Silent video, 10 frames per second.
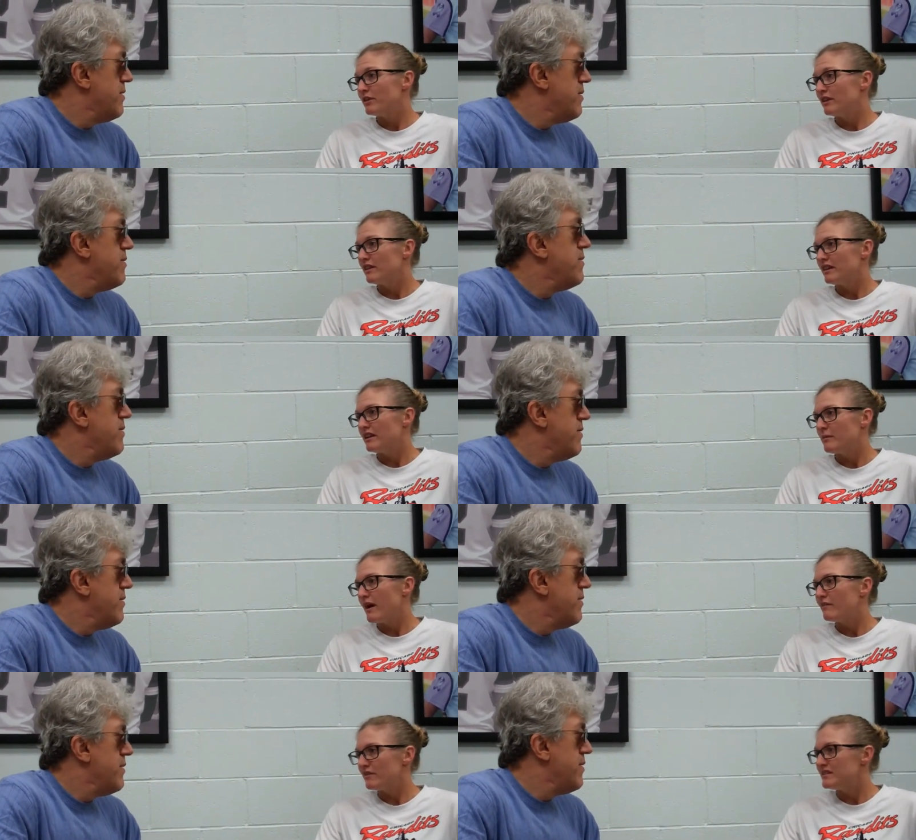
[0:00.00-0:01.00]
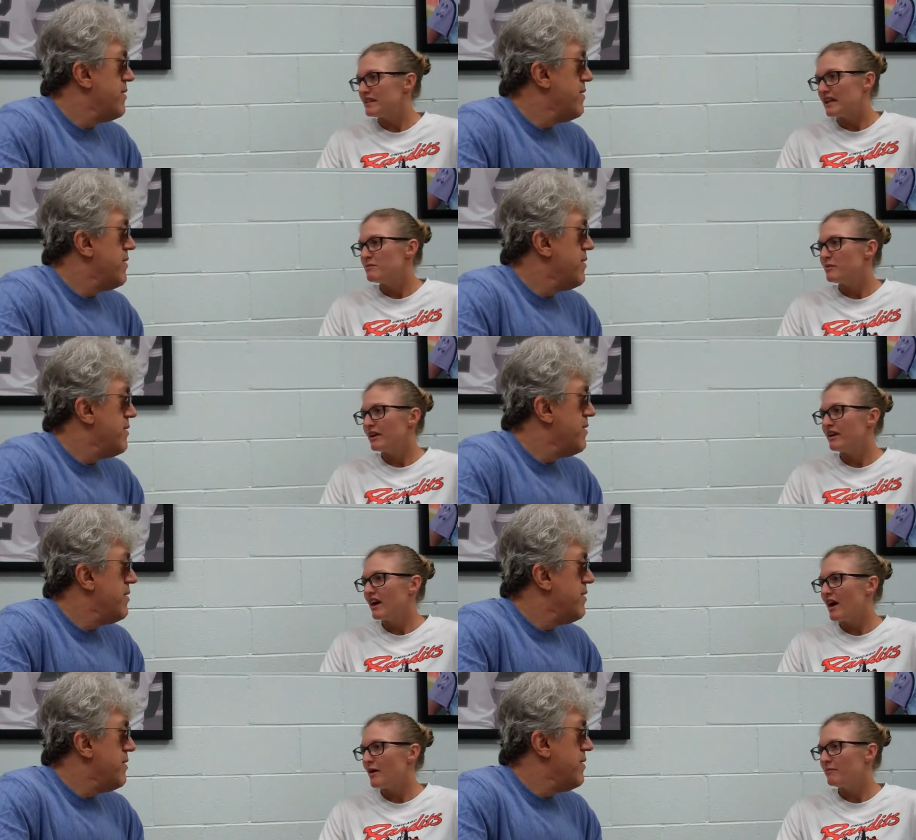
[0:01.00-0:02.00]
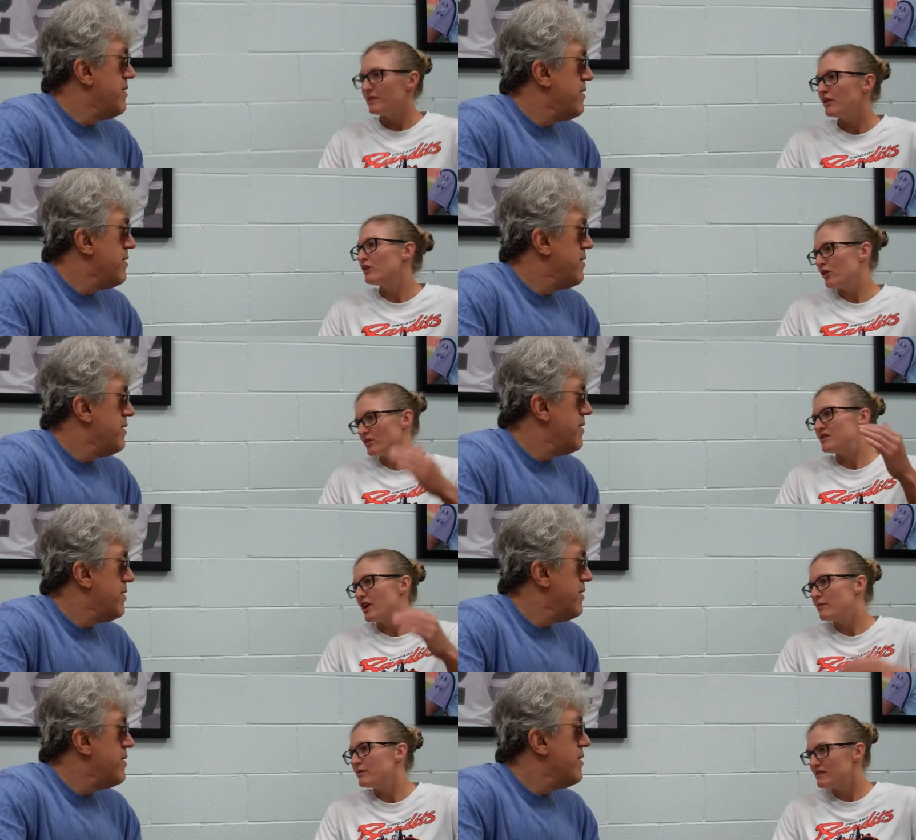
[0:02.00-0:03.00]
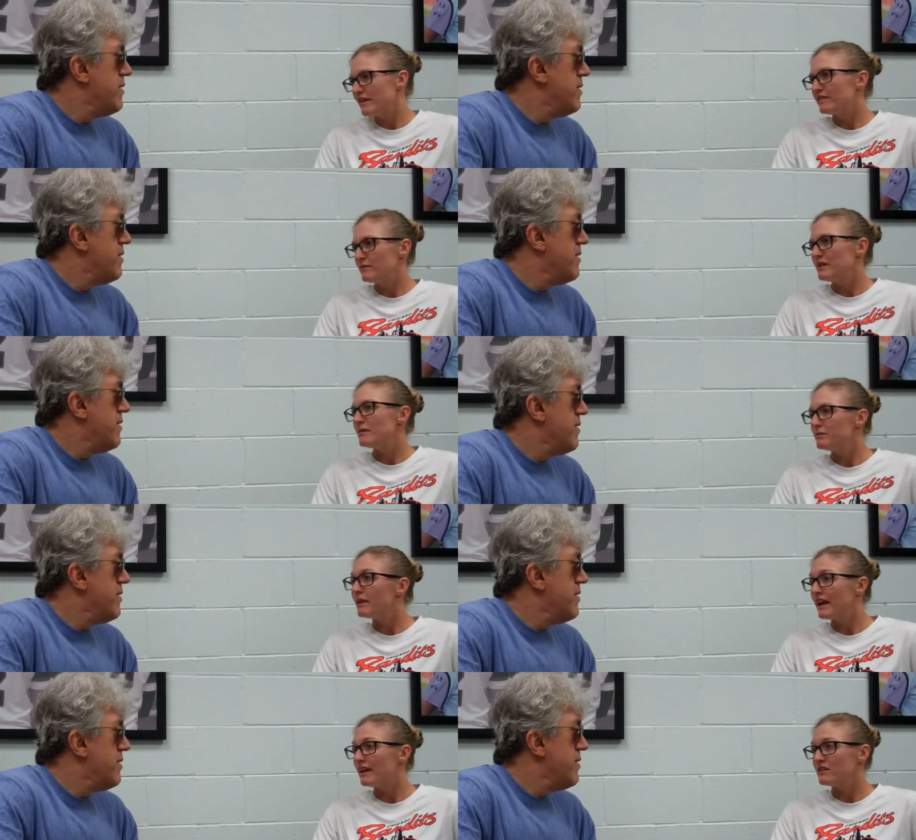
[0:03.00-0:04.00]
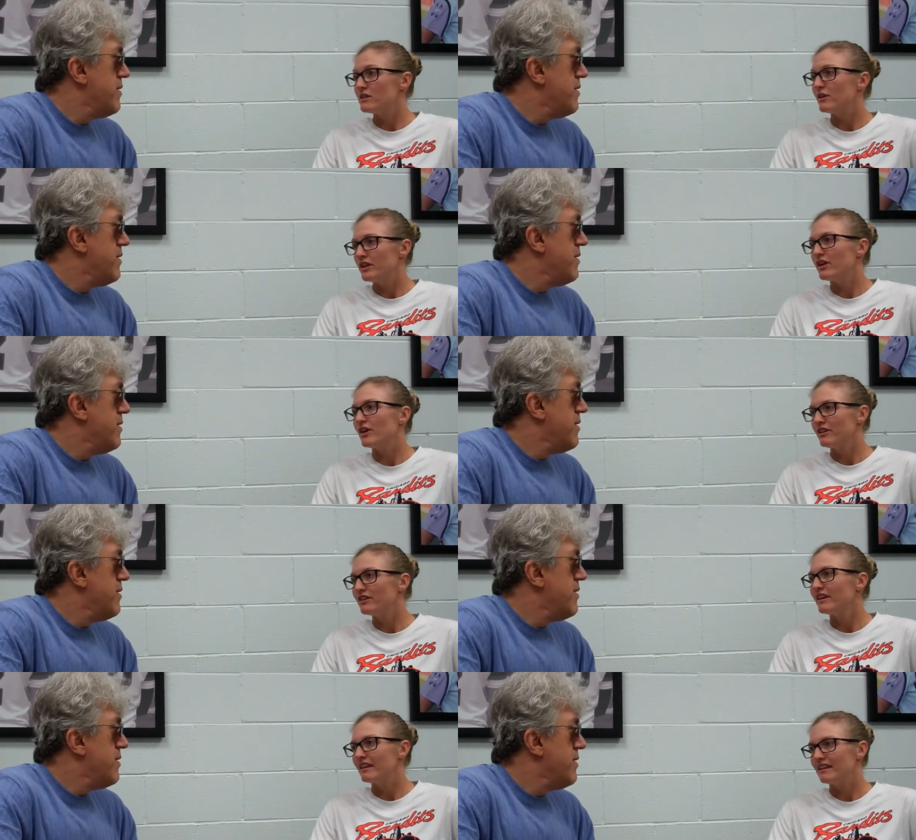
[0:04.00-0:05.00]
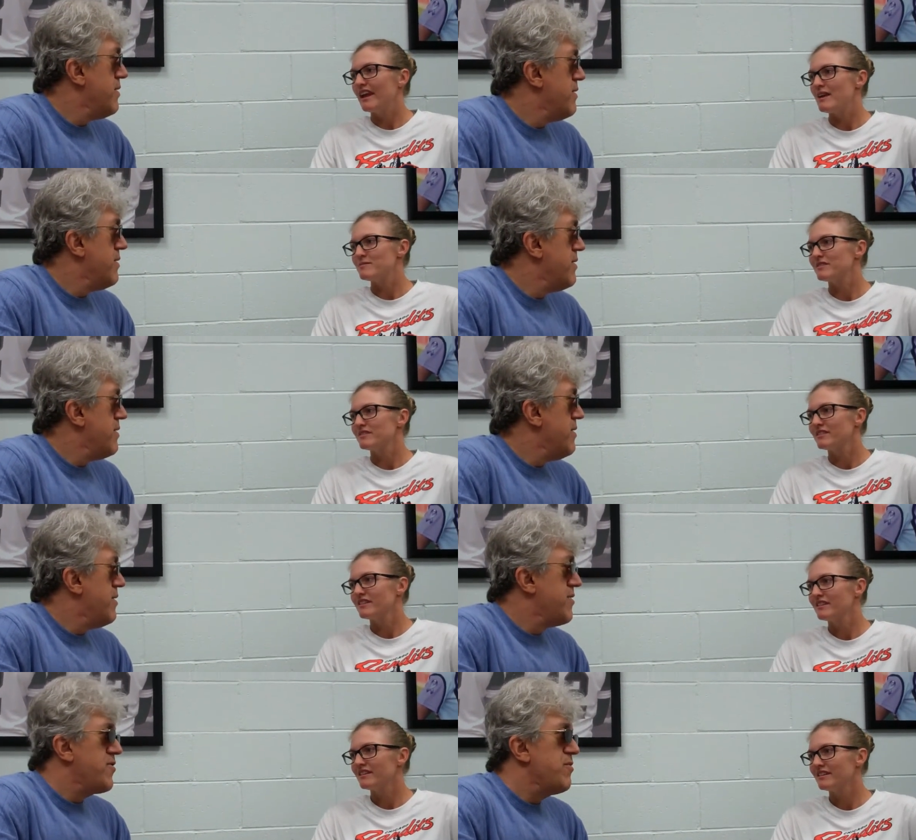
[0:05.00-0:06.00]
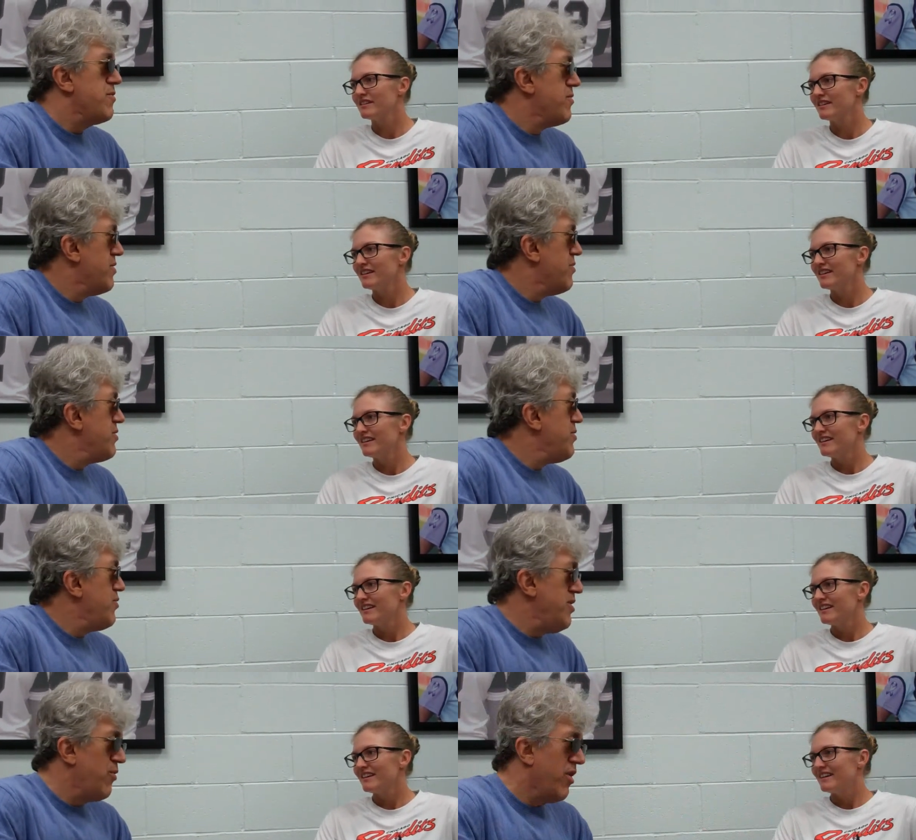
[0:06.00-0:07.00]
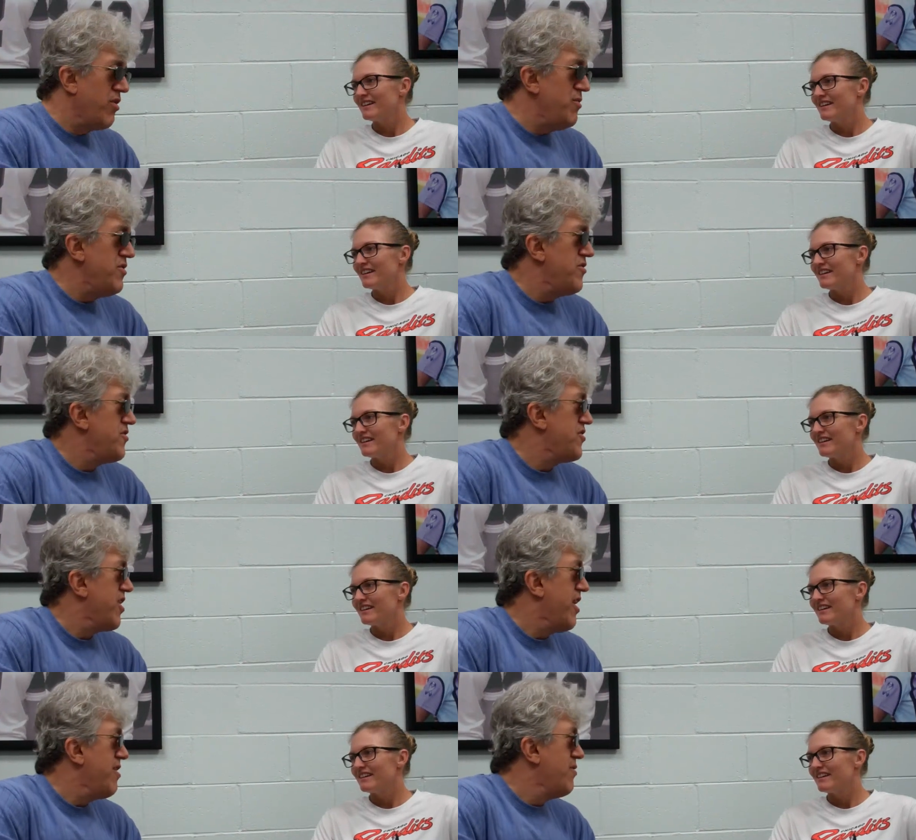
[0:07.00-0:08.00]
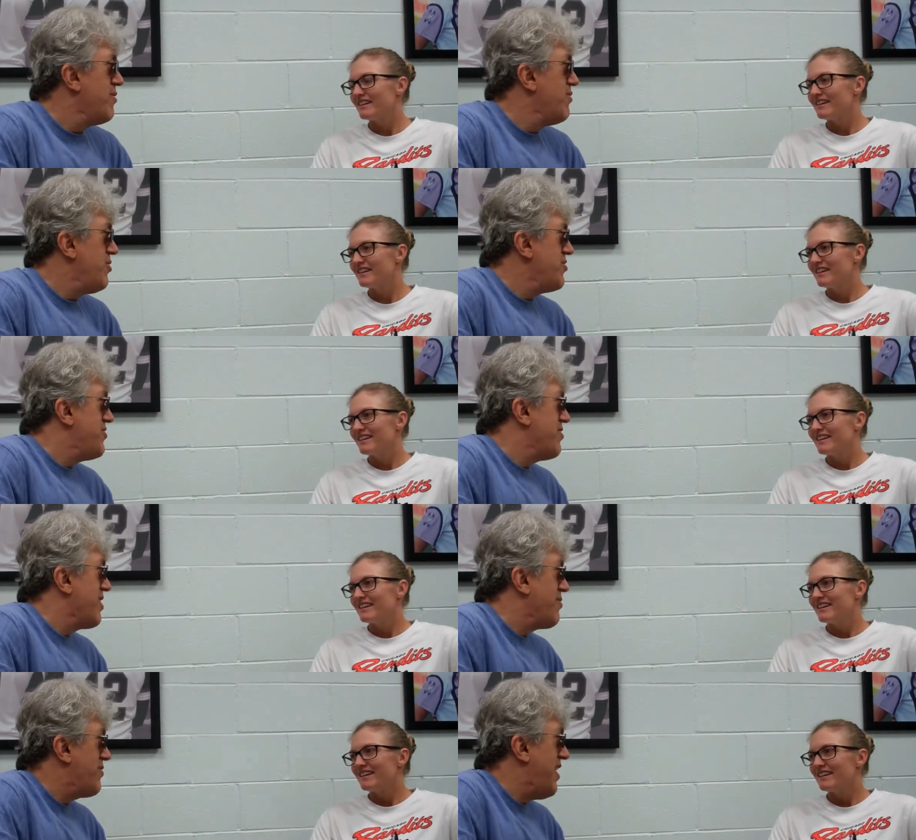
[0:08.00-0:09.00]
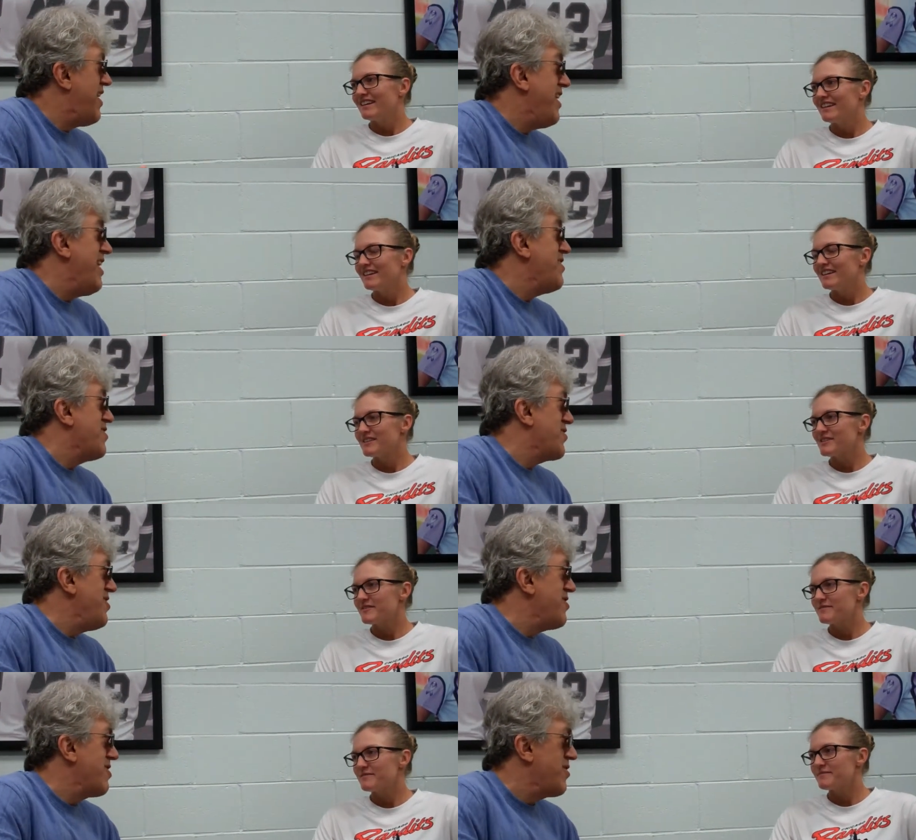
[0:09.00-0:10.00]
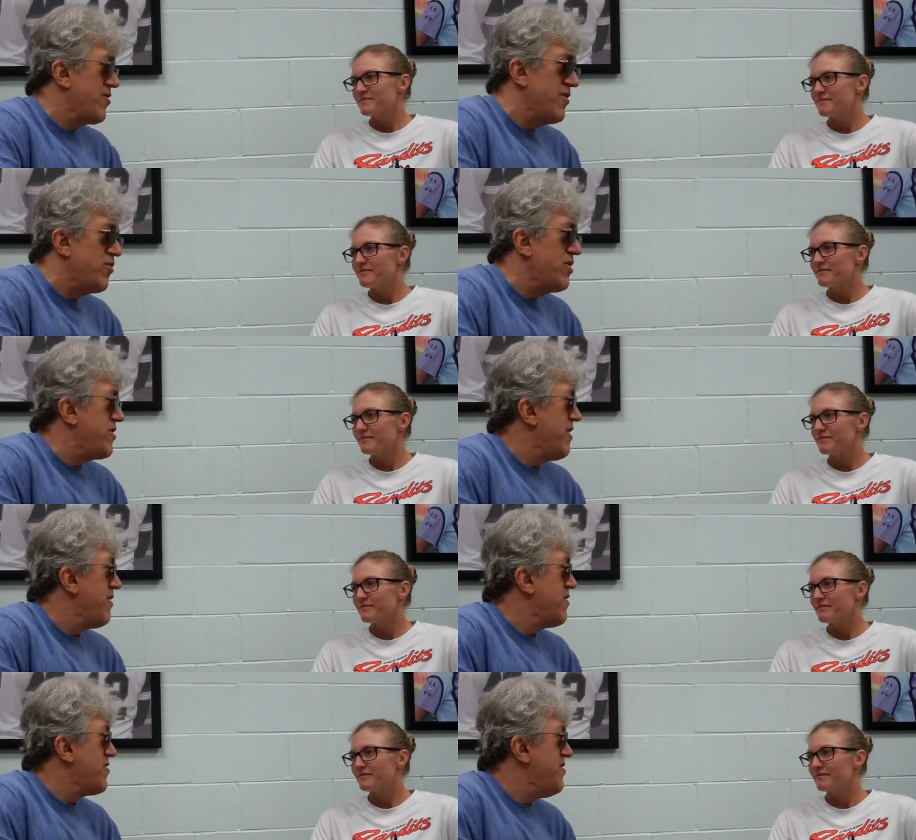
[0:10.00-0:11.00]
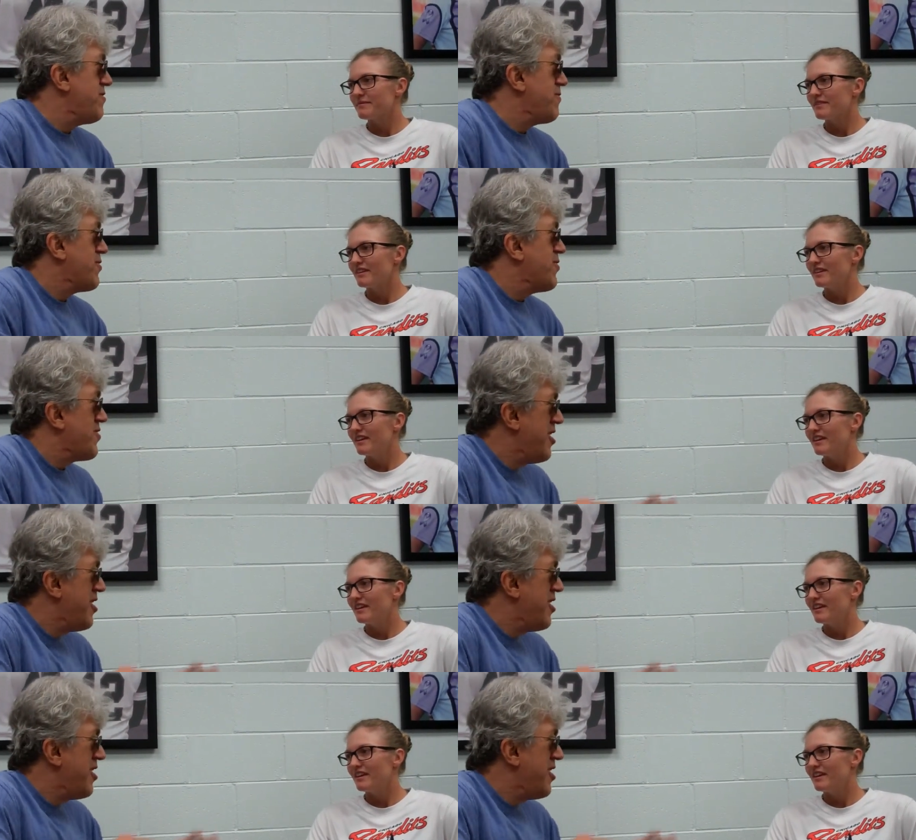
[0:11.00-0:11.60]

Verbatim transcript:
Speaker 1: really thinking about for the team. But um, you know long term it would definitely be to play in Tokyo for the games.
Speaker 2: Awesome. Well, we, we welcome you into Chicago. We wish you luck with that and this season. Let's let's win a title this season first